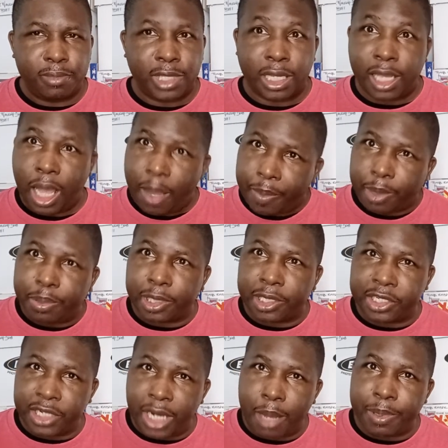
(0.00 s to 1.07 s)
the comic
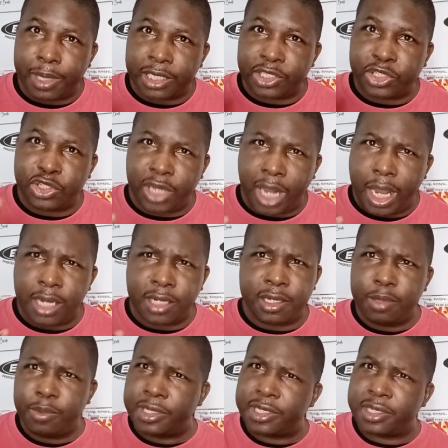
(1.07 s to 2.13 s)
book shop has changed.
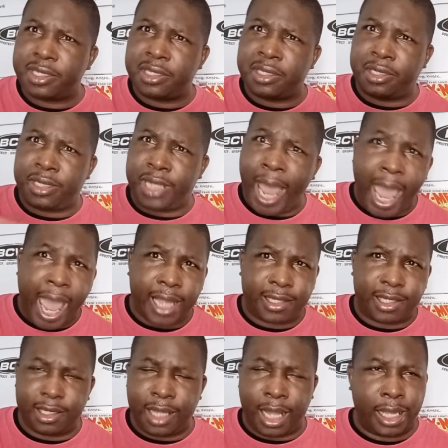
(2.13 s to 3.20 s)
It was
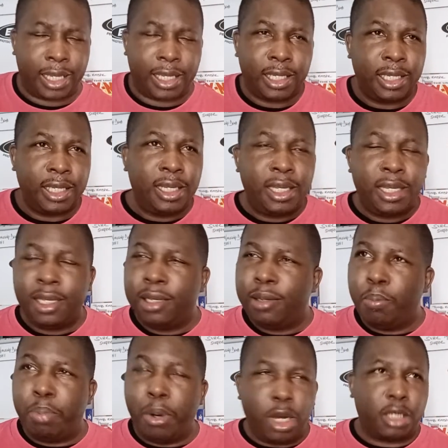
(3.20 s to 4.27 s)
stacked. Like,
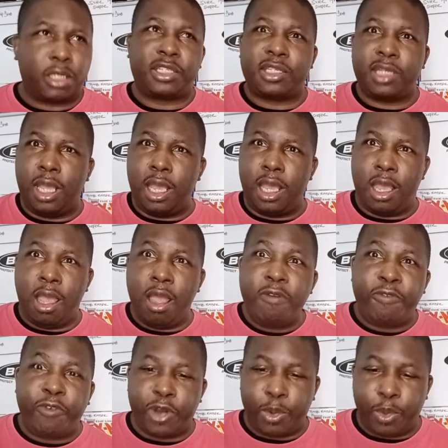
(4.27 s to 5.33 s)
books
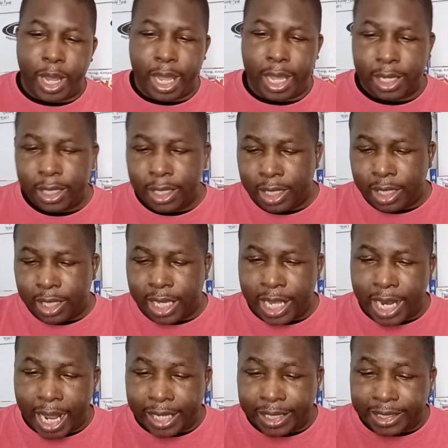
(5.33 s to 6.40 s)
everywhere.
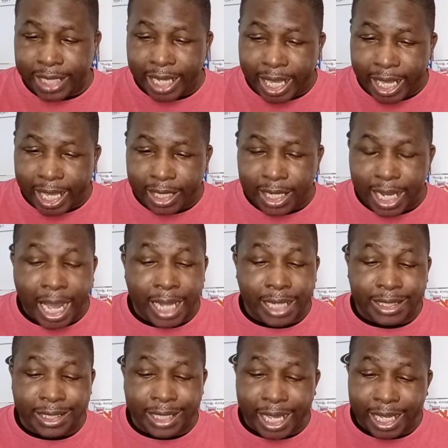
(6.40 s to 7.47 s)
And I did
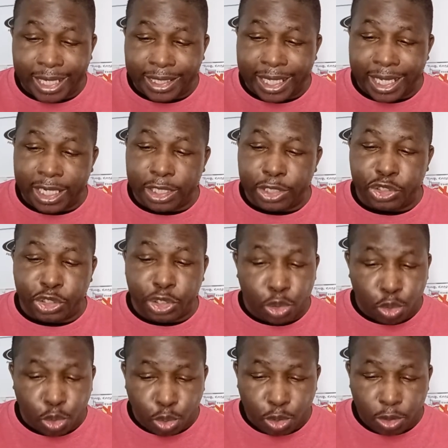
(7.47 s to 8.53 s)
get a
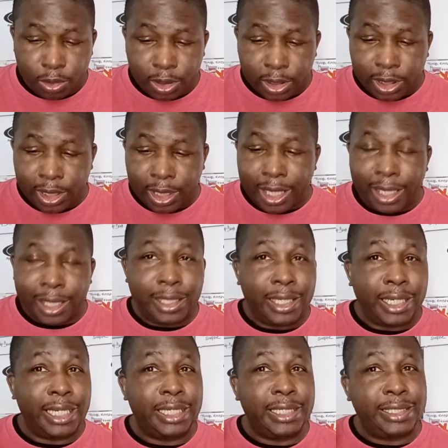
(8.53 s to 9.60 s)
jewel.
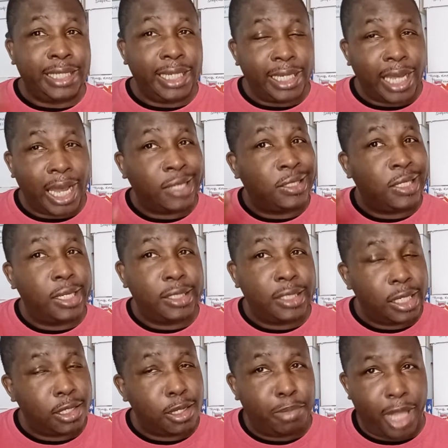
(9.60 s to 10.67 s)
I didn't
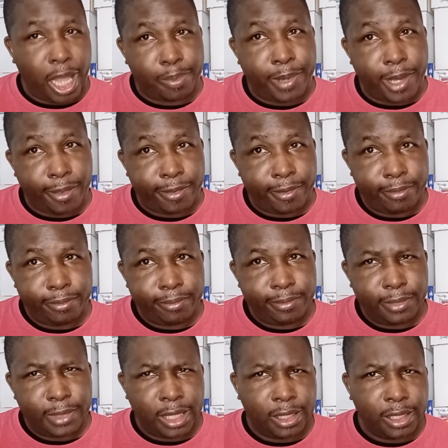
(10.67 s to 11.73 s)
get the Black Panther.
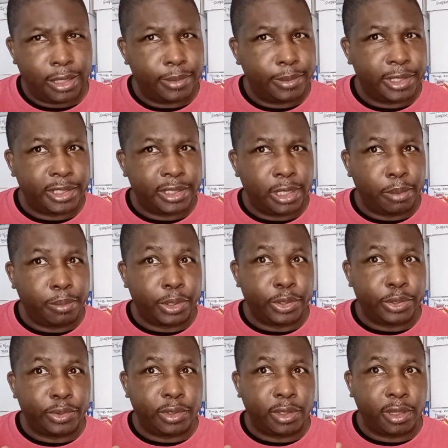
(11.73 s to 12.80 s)
I think it was
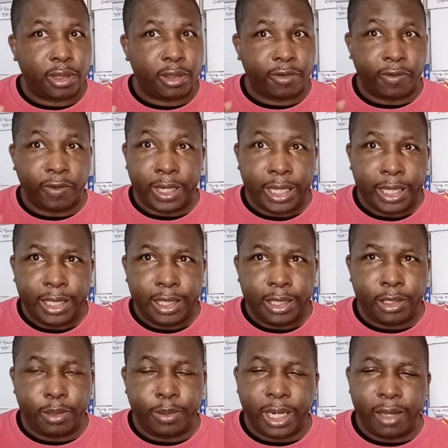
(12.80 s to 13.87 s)
number 3
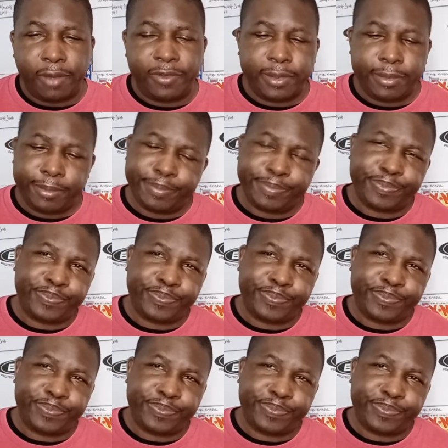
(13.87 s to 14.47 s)
or whatever.